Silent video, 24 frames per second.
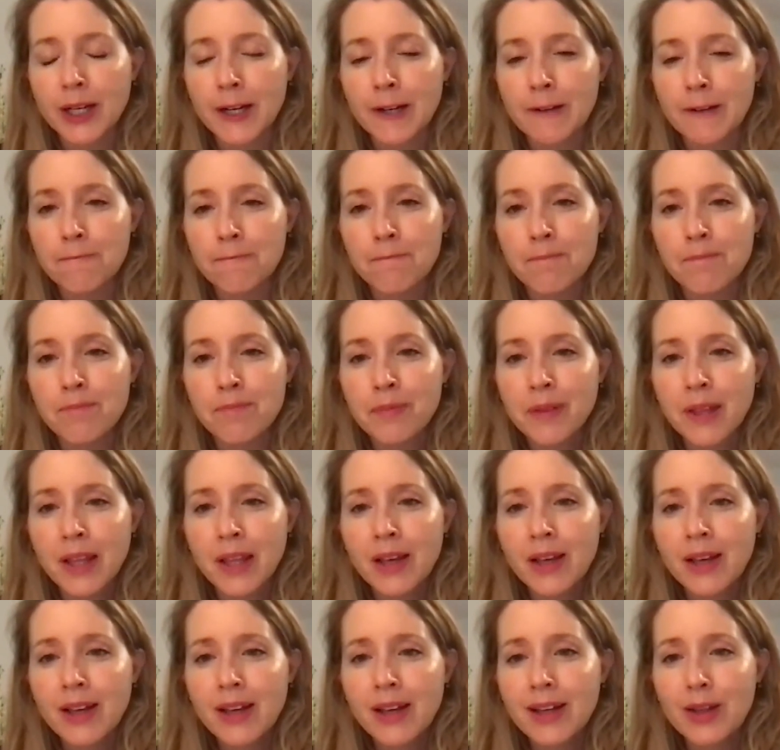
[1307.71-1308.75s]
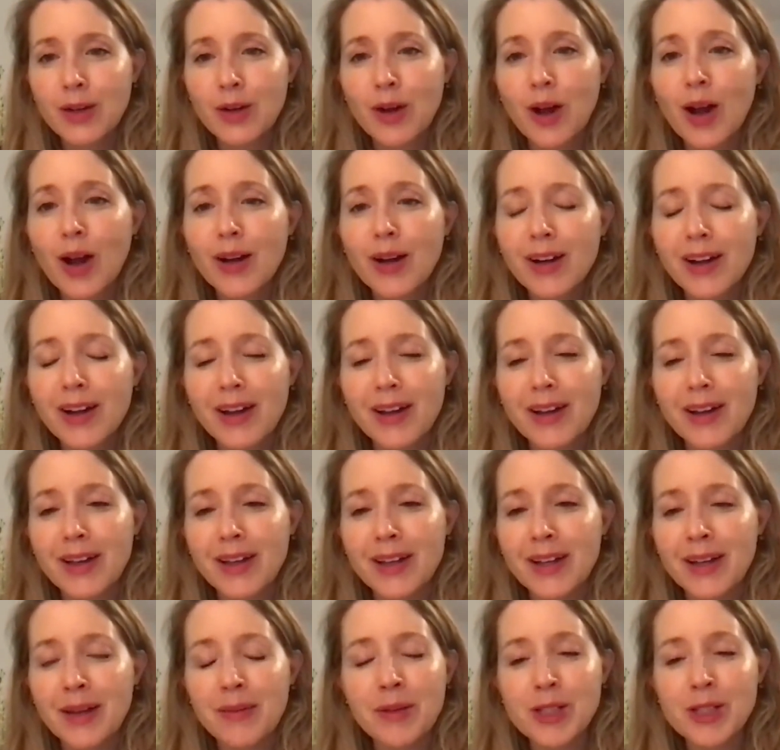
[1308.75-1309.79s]
Um, there are, uh,
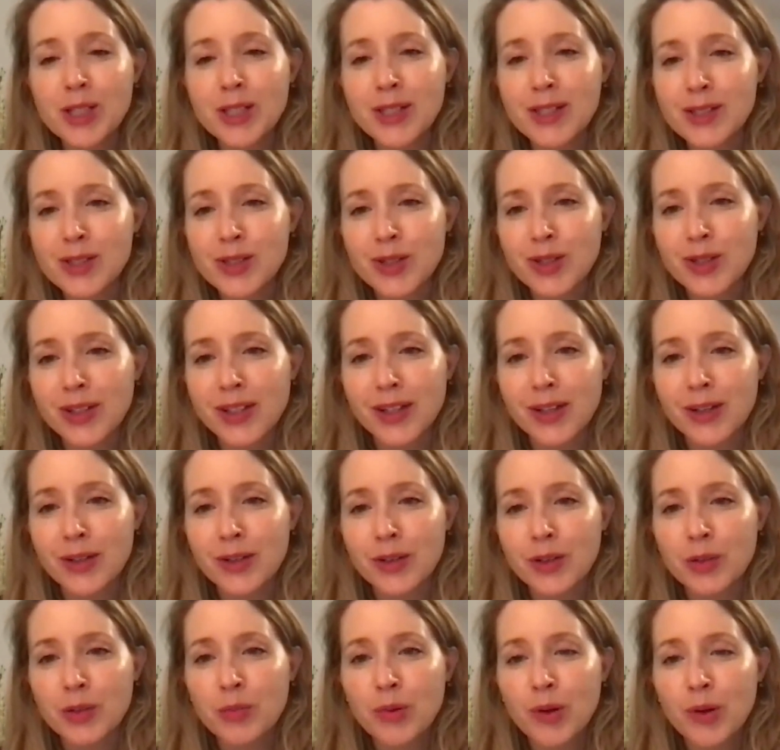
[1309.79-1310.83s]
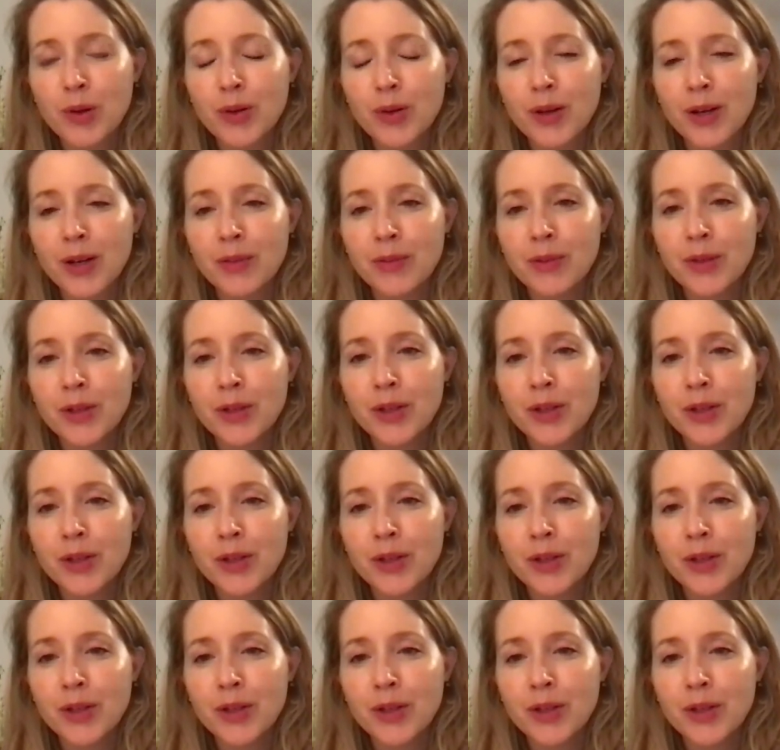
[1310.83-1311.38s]
and I mentioned this earlier in the program.